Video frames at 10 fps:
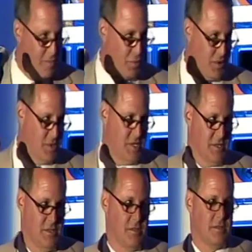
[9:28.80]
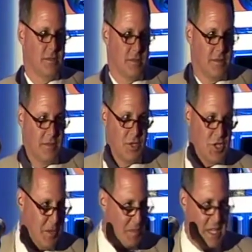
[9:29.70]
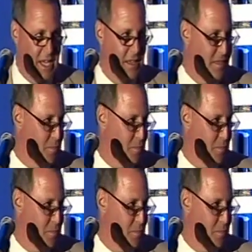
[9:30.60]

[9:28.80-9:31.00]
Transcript: bruises, chipped teeth,